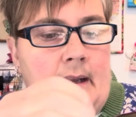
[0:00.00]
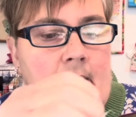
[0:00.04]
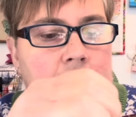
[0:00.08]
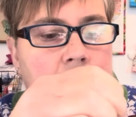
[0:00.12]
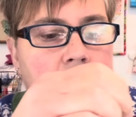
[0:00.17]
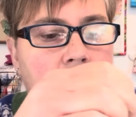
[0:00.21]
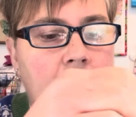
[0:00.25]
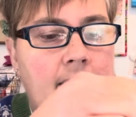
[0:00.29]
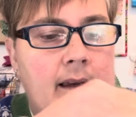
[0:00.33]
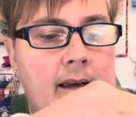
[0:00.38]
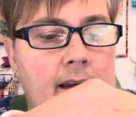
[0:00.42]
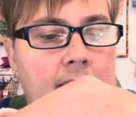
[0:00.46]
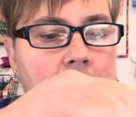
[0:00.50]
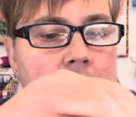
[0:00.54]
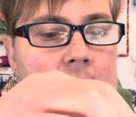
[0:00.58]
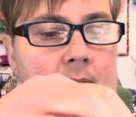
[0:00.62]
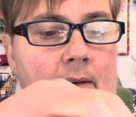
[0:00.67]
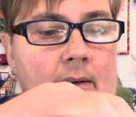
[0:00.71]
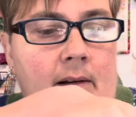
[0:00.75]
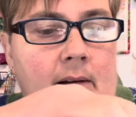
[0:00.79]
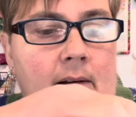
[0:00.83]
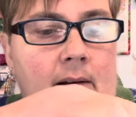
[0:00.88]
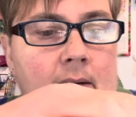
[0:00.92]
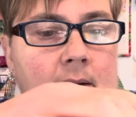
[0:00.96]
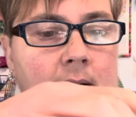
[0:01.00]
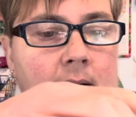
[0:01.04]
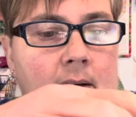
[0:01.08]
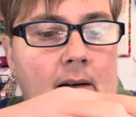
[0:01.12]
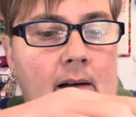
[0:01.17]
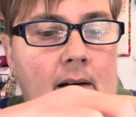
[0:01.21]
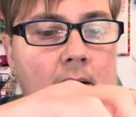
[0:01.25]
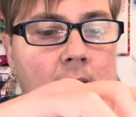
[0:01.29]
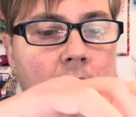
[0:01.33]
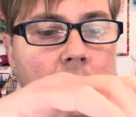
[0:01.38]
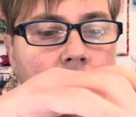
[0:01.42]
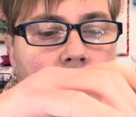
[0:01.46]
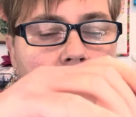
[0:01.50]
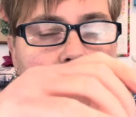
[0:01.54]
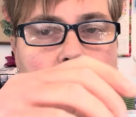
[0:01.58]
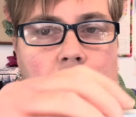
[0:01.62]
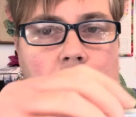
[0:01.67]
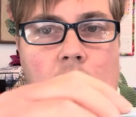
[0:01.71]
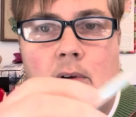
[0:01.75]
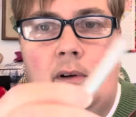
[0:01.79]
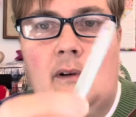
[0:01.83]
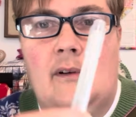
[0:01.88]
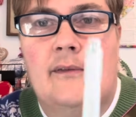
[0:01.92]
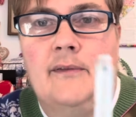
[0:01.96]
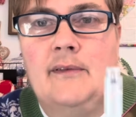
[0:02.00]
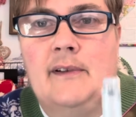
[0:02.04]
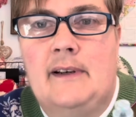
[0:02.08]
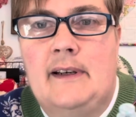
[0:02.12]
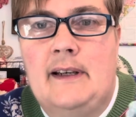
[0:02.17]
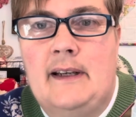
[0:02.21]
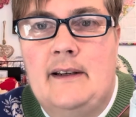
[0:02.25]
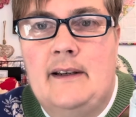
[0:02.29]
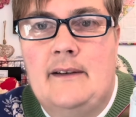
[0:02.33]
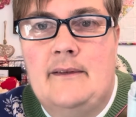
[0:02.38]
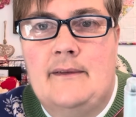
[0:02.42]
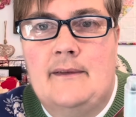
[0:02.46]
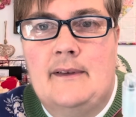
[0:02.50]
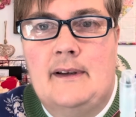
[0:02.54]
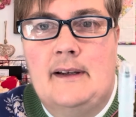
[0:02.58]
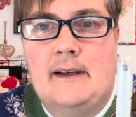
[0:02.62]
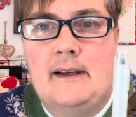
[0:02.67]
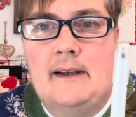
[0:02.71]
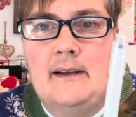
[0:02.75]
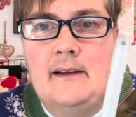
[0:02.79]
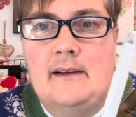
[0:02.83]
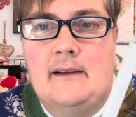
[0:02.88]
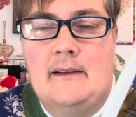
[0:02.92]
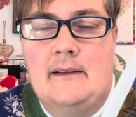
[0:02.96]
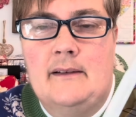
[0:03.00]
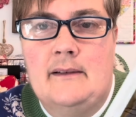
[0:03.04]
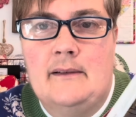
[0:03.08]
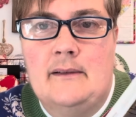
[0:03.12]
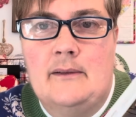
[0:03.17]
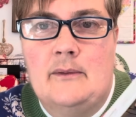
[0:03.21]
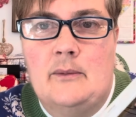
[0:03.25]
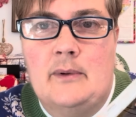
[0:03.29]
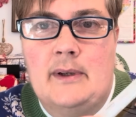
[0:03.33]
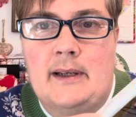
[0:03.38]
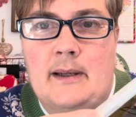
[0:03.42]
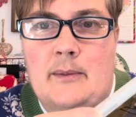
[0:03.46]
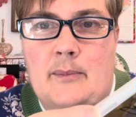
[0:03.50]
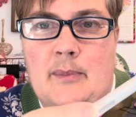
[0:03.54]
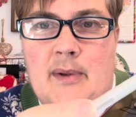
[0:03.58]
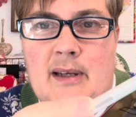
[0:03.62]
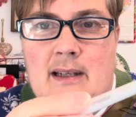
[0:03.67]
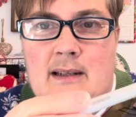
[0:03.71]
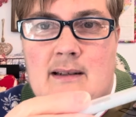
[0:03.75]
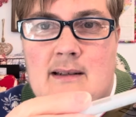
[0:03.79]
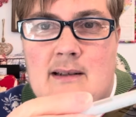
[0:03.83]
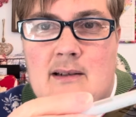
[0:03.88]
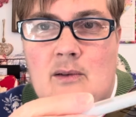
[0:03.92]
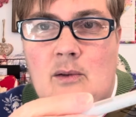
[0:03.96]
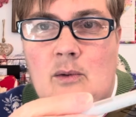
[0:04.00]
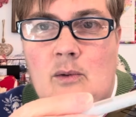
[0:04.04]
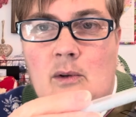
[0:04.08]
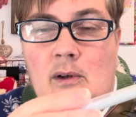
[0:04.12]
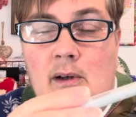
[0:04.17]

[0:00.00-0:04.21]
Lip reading: and I'll often have a wee pencil,